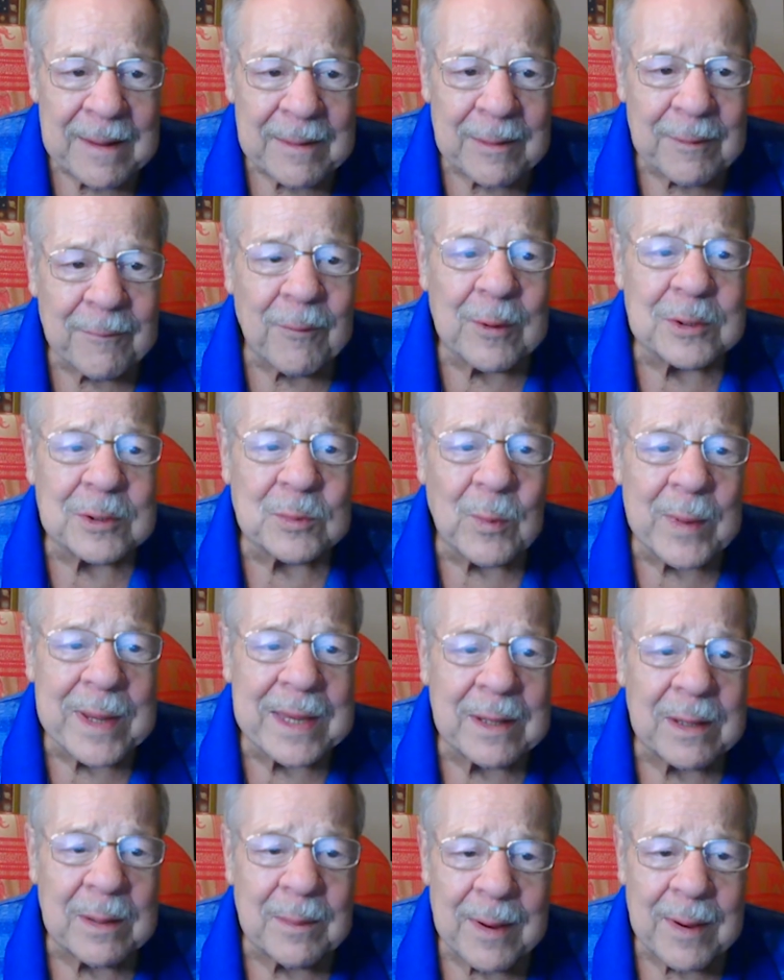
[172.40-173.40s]
The first
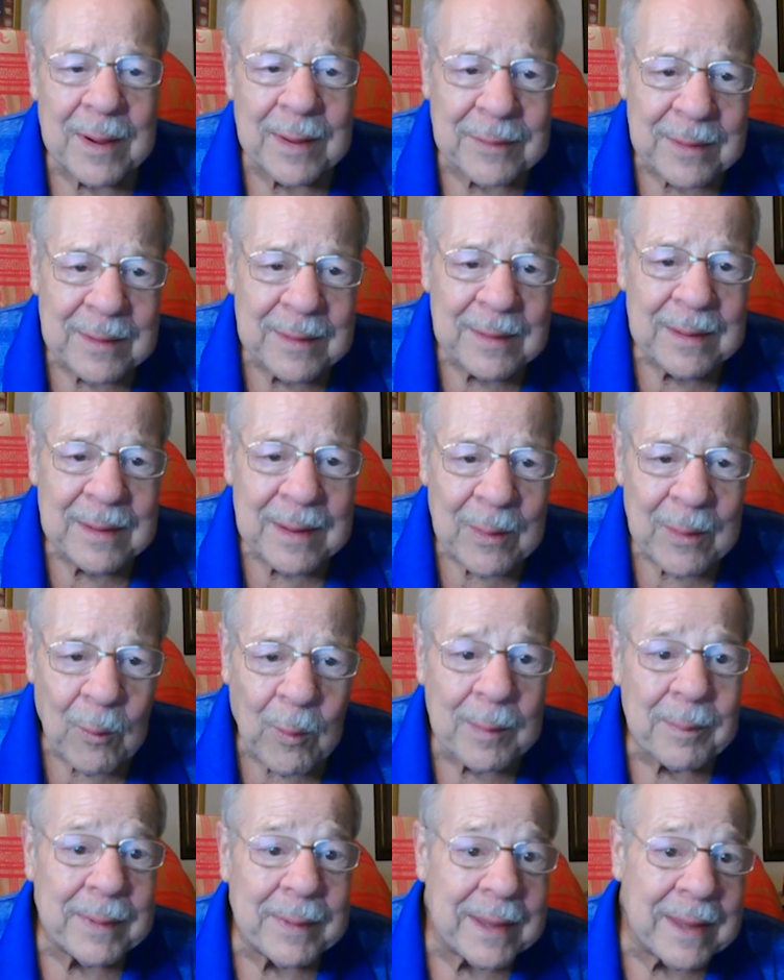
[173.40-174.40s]
week of the month,
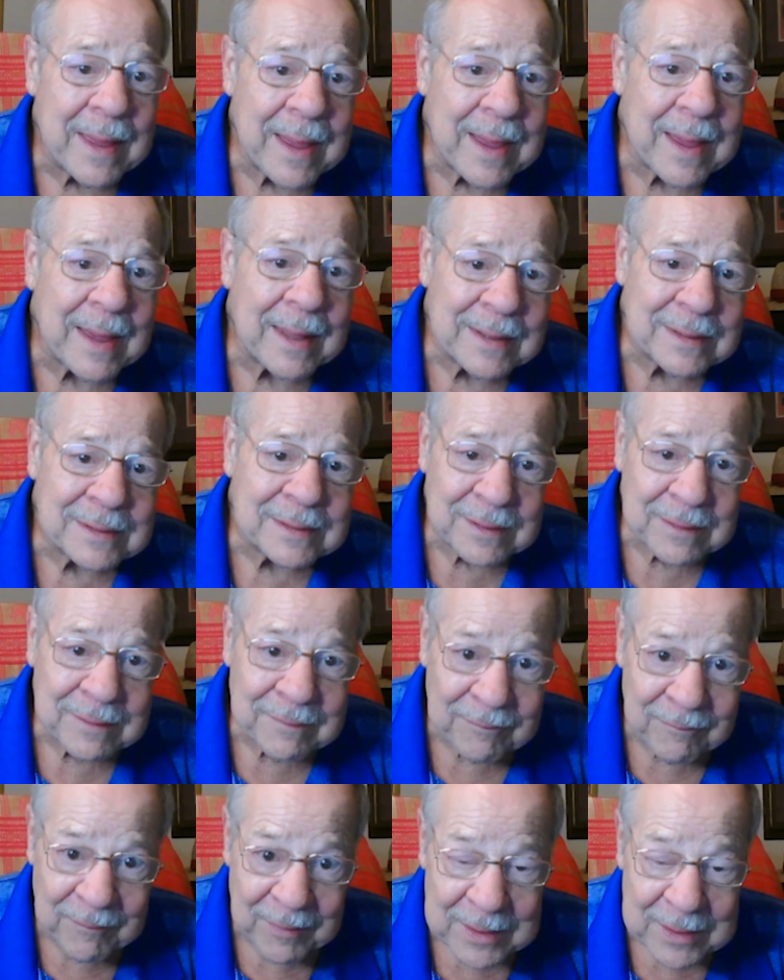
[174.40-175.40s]
what began as
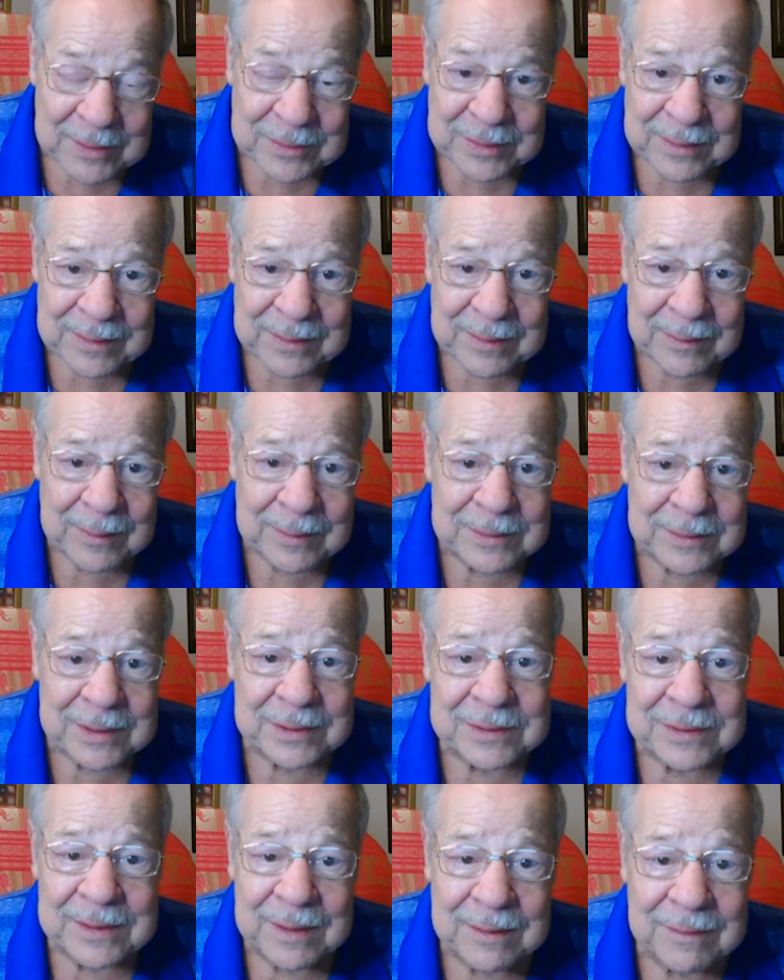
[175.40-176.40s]
a vision or
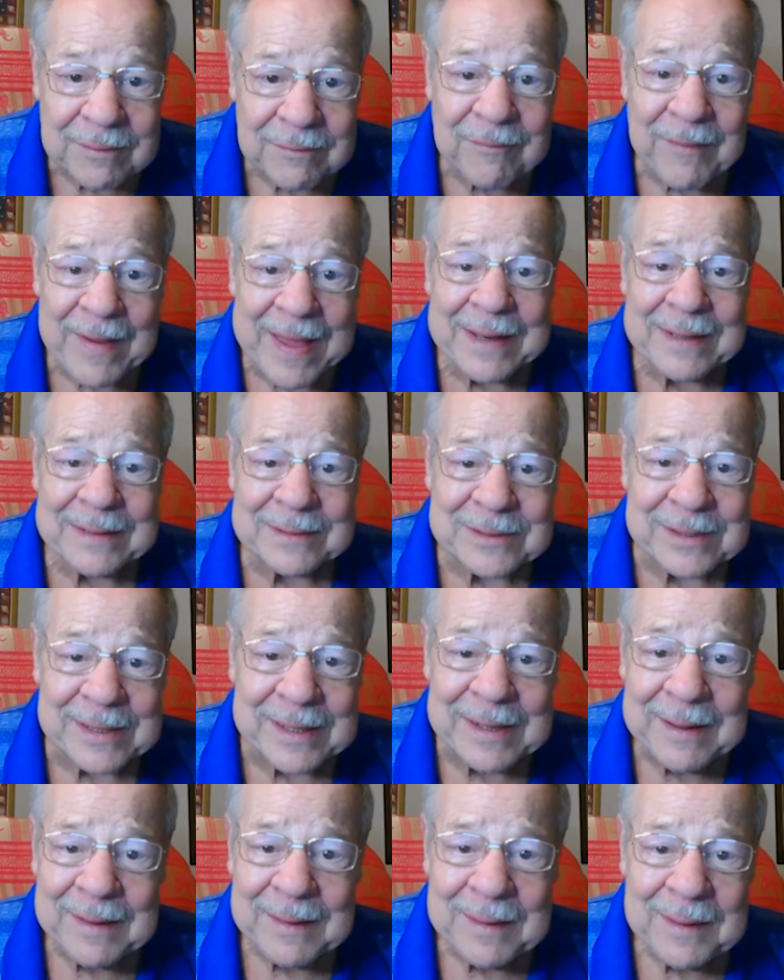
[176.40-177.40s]
just a
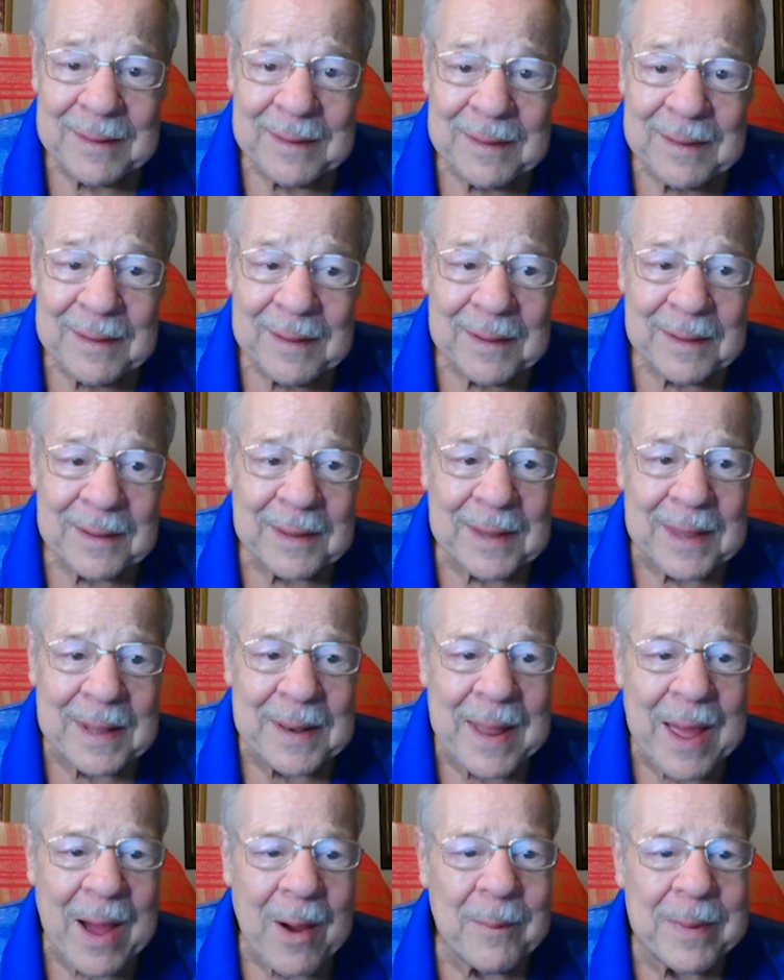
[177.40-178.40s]
fantasy
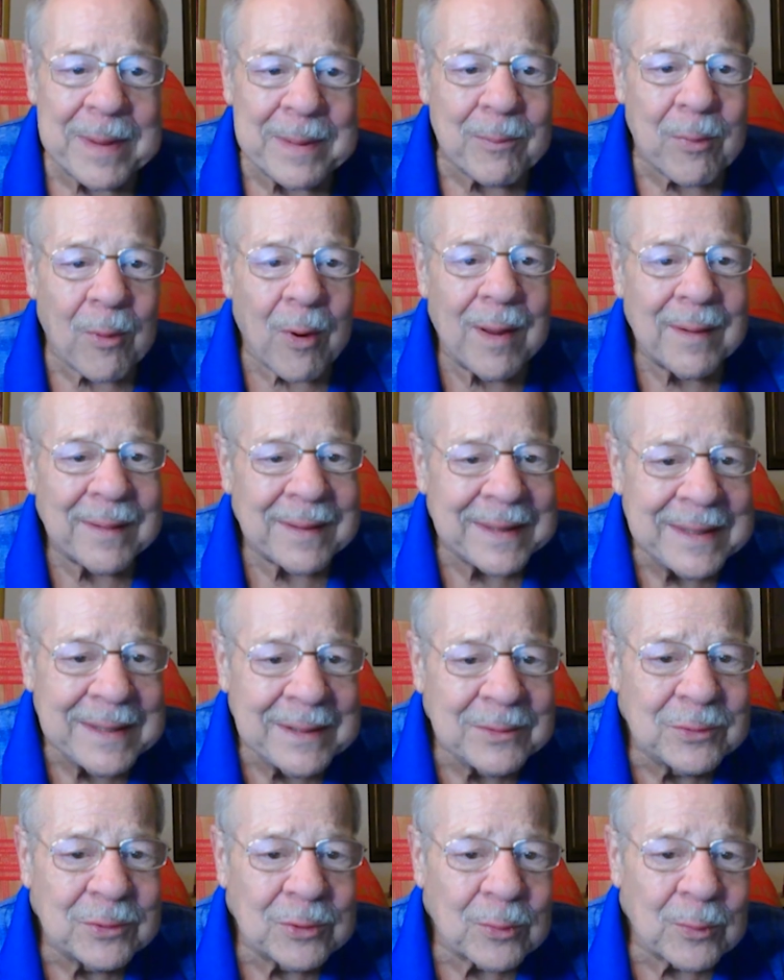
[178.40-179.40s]
can now be brought
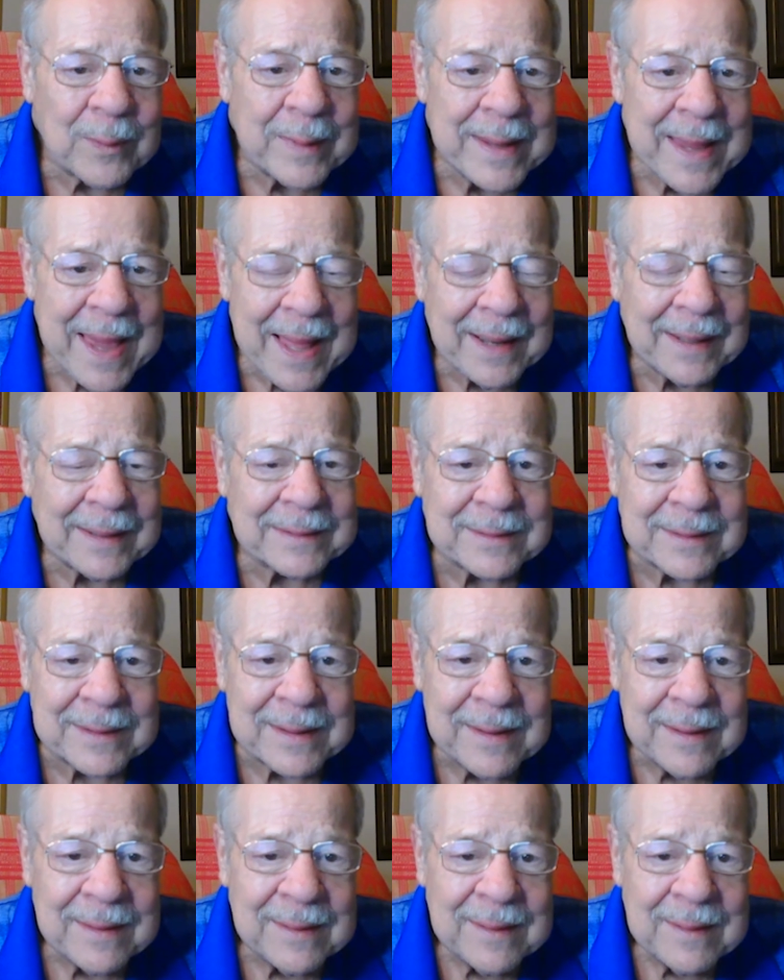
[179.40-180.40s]
into reality
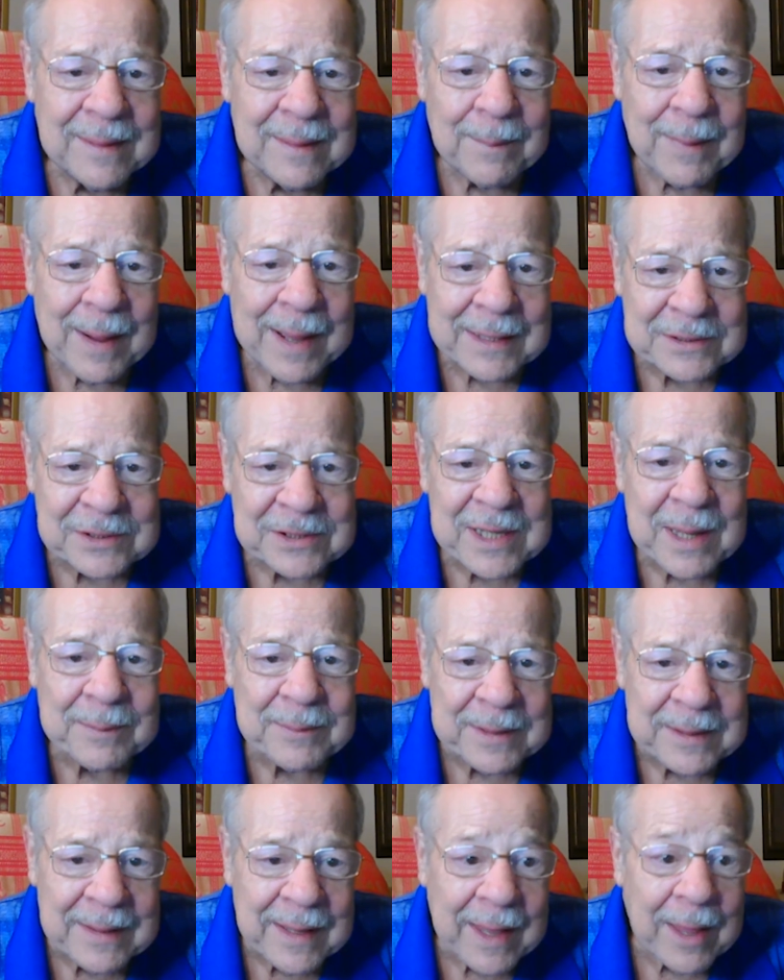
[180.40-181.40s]
by
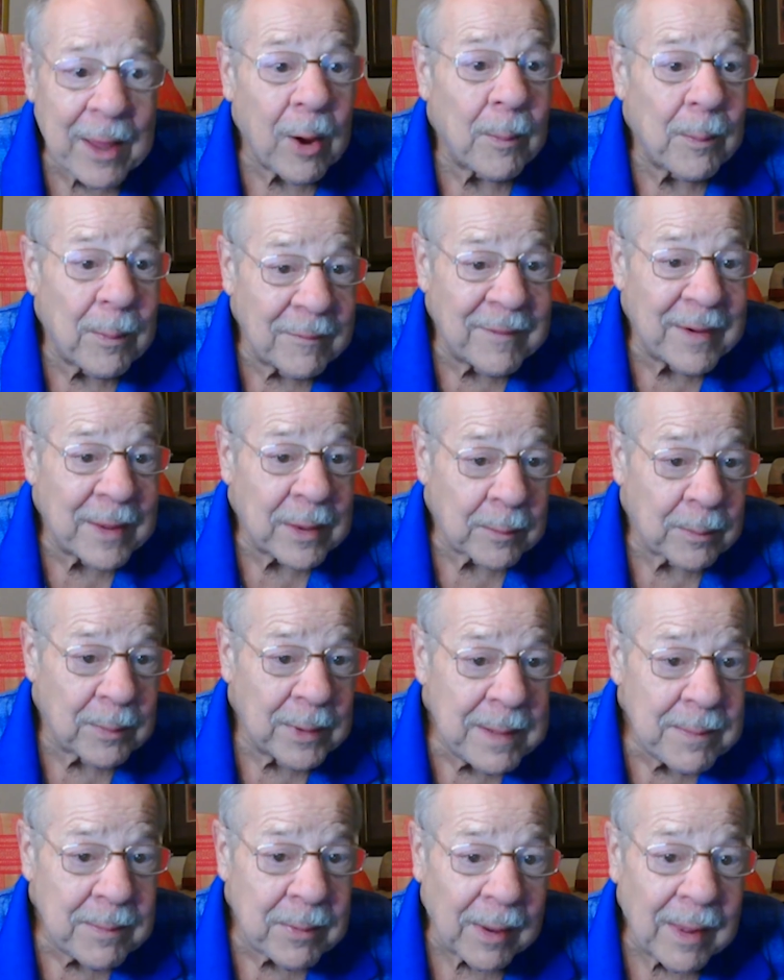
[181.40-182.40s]
accepting the help of other
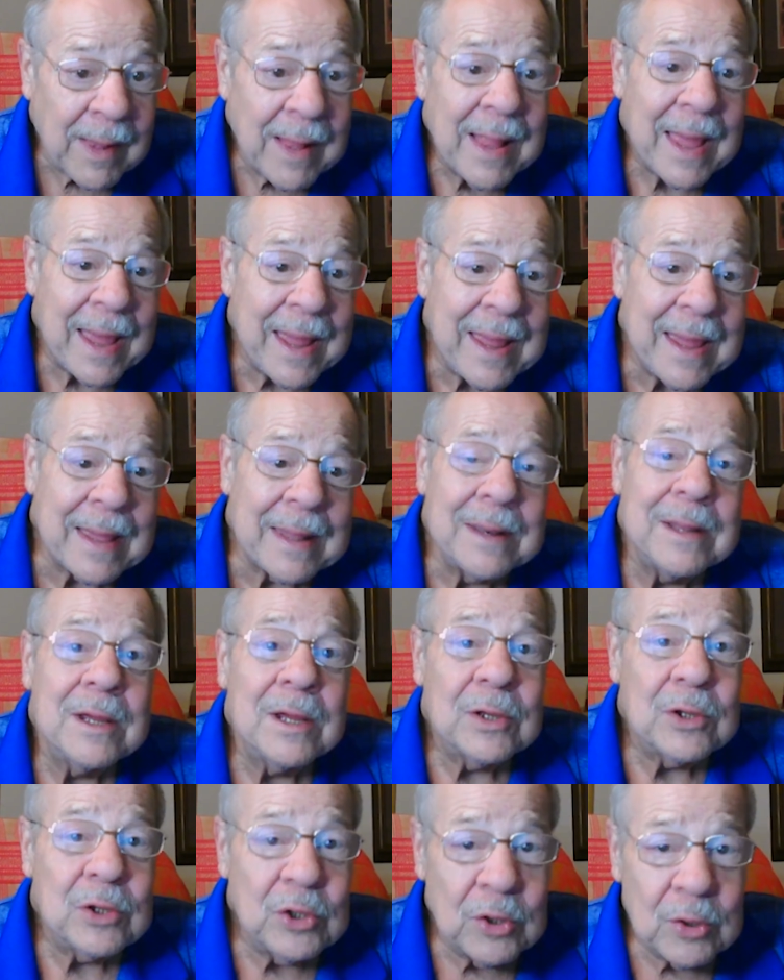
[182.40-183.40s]
people and
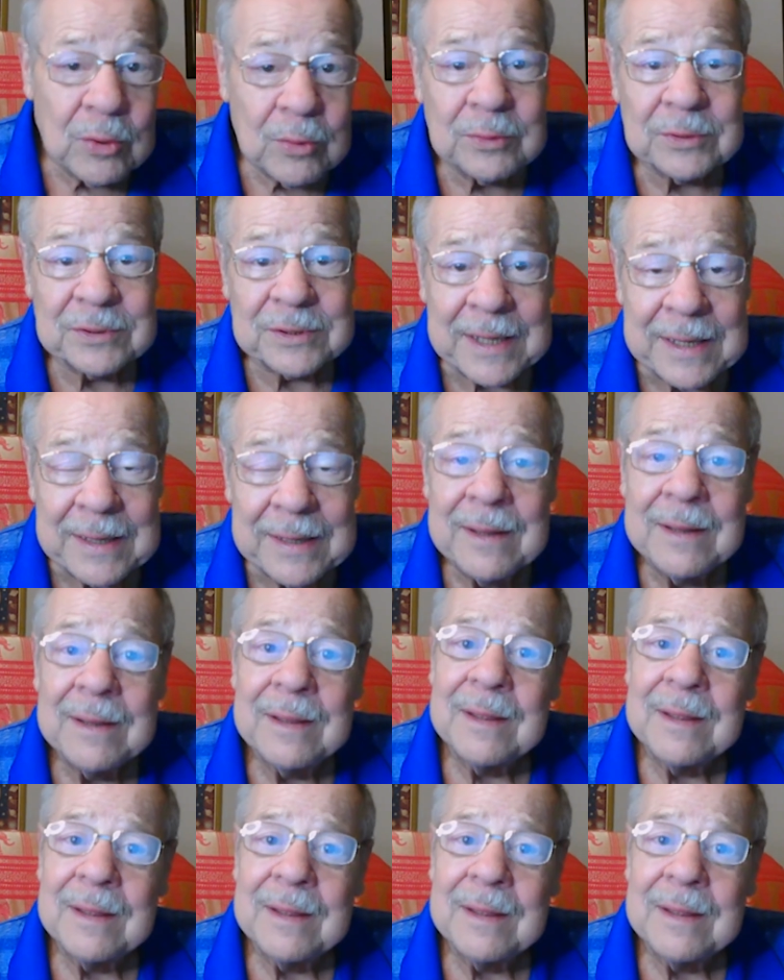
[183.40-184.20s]
using